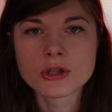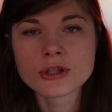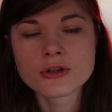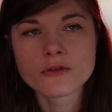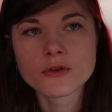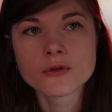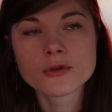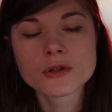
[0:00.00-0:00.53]
your
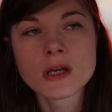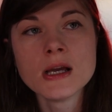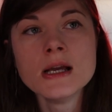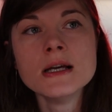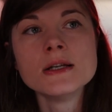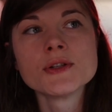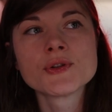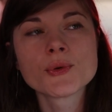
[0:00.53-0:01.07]
interviews.
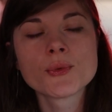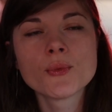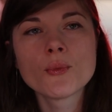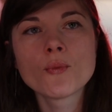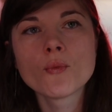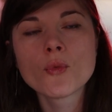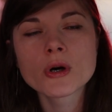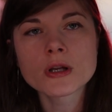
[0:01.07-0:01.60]
So
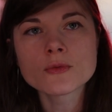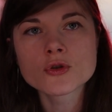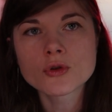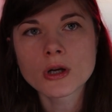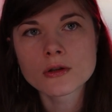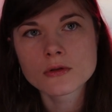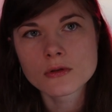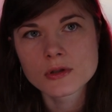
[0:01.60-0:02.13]
what I'm
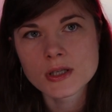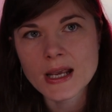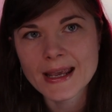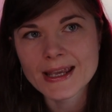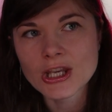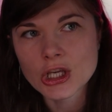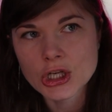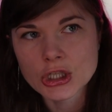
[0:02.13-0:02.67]
trying to
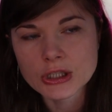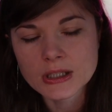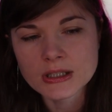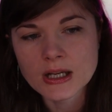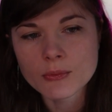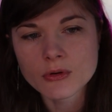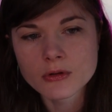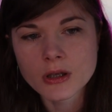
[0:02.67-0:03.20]
say here,
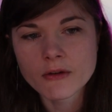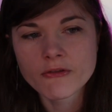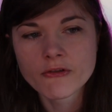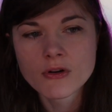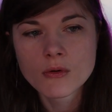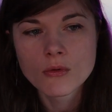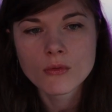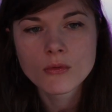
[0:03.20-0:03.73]
and I
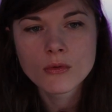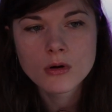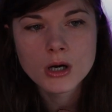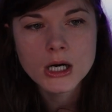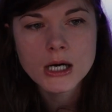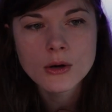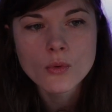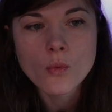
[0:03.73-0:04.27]
believe
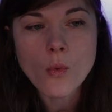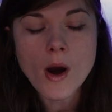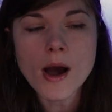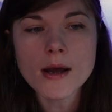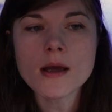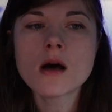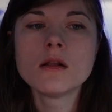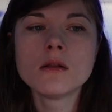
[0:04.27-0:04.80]

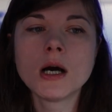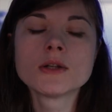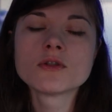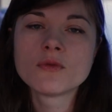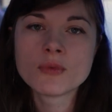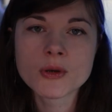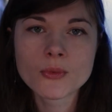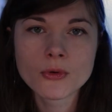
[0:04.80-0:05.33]
why a lot
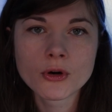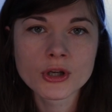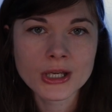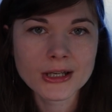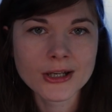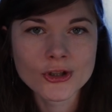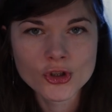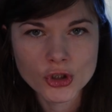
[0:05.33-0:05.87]
of people are
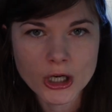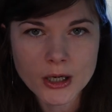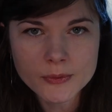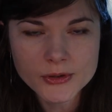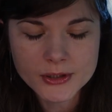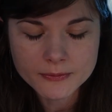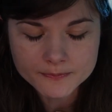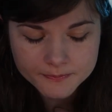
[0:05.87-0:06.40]
getting
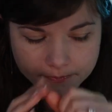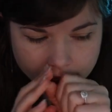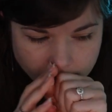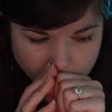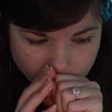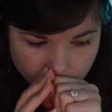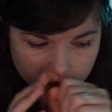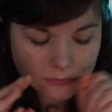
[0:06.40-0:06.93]
jobs,
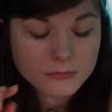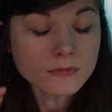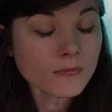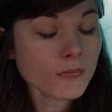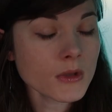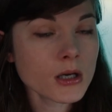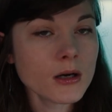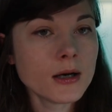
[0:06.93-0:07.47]

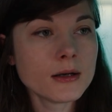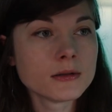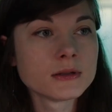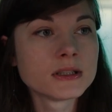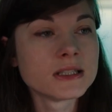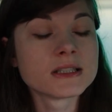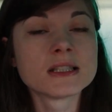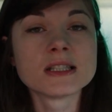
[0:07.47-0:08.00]

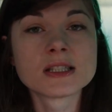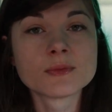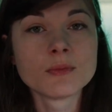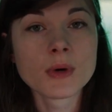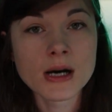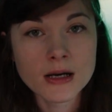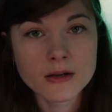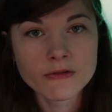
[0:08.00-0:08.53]
this is
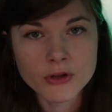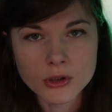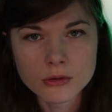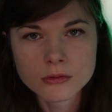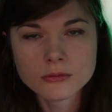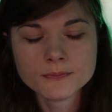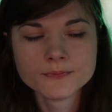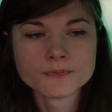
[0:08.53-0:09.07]
my
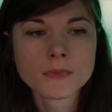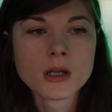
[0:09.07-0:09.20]
view,